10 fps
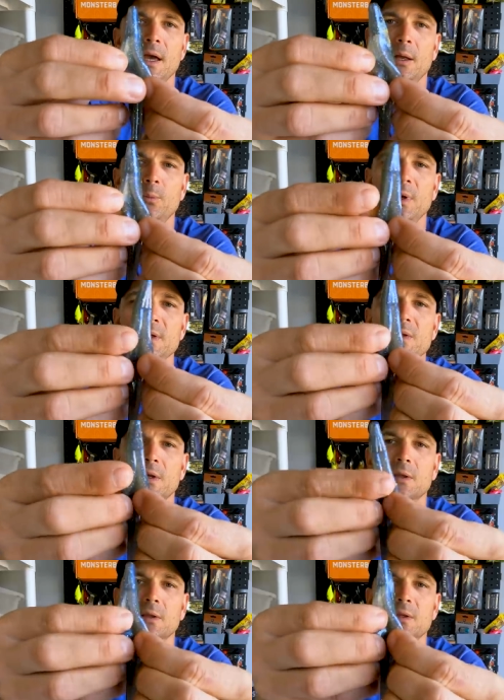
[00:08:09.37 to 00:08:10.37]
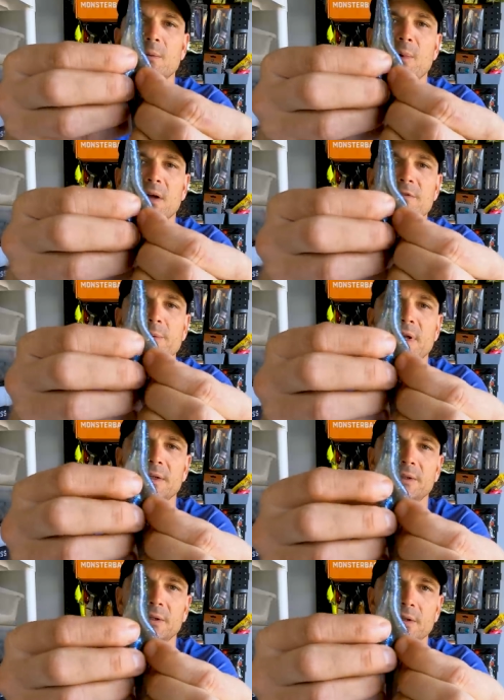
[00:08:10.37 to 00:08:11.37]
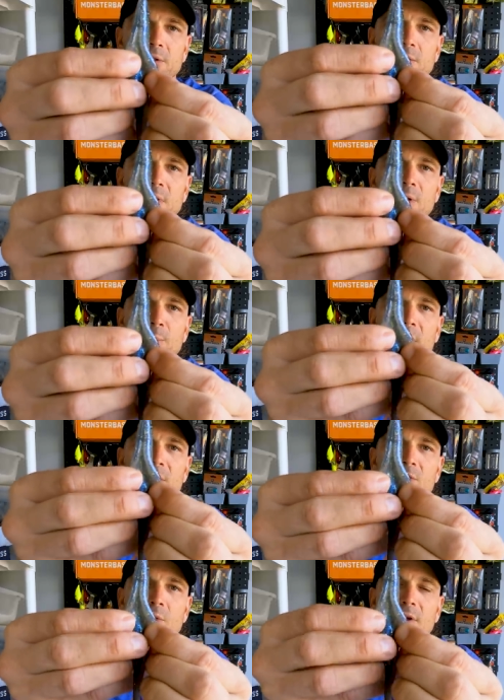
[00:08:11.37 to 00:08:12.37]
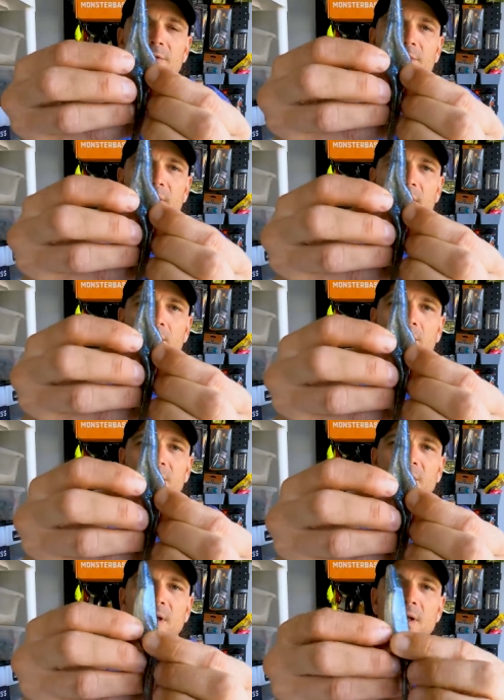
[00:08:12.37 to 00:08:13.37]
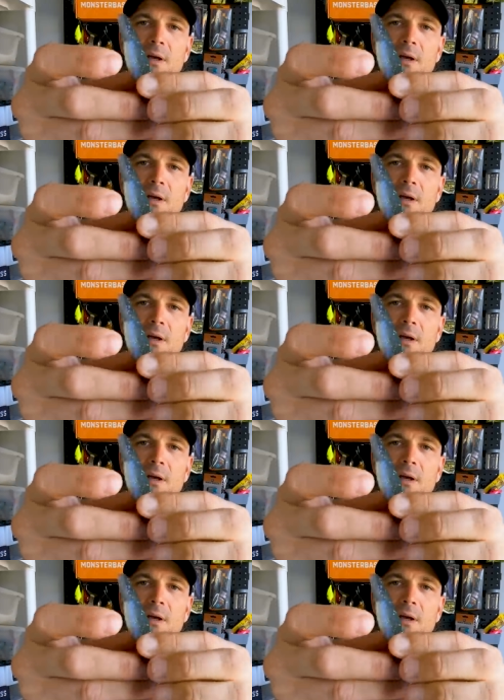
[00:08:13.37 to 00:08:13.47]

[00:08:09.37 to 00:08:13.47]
and basically the amount of plastic that you need to penetrate for that hook to get